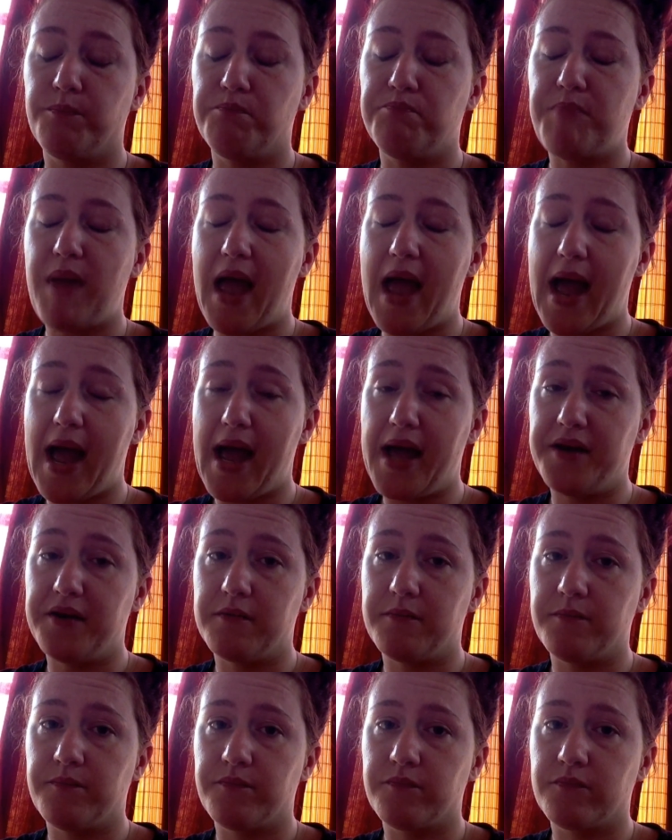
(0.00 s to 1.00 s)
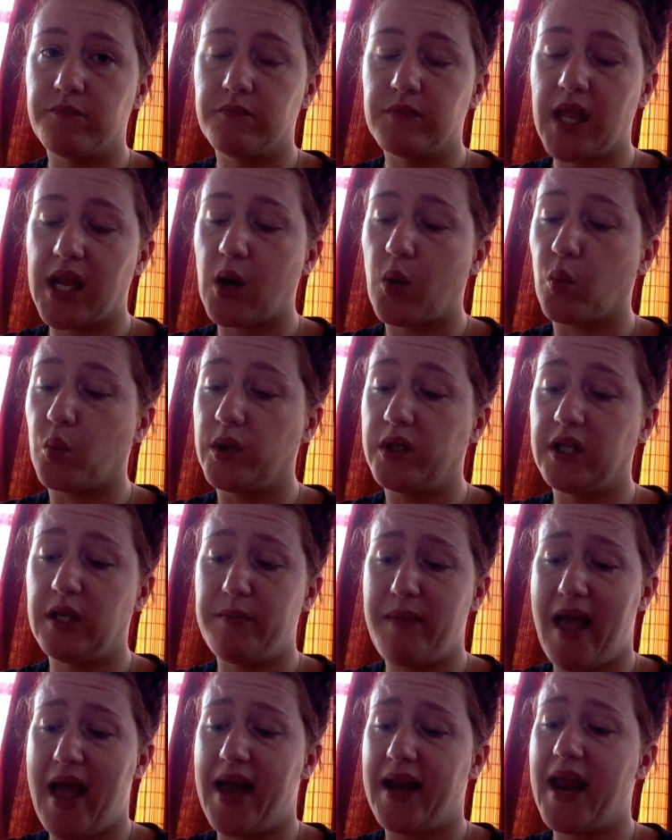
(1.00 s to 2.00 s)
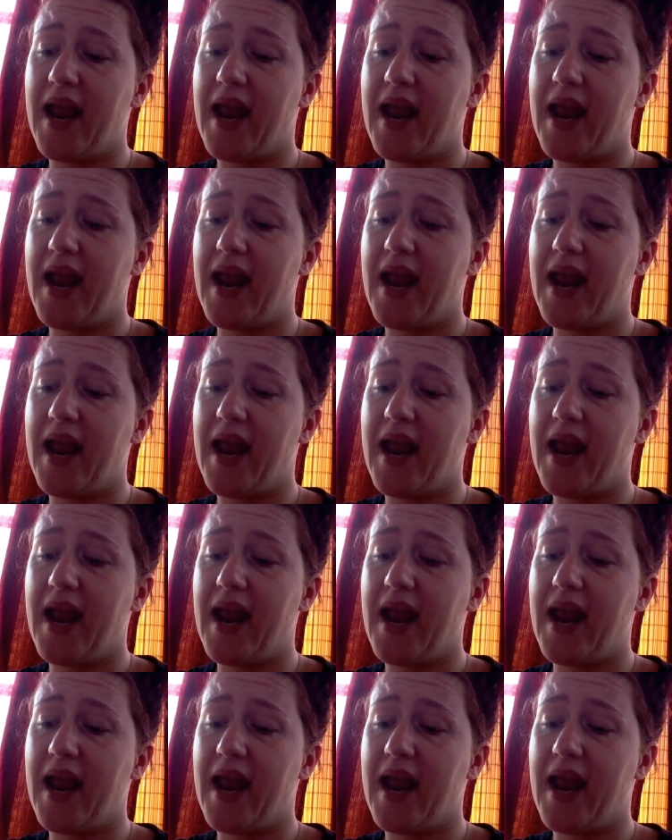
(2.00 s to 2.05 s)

Bad like really bad.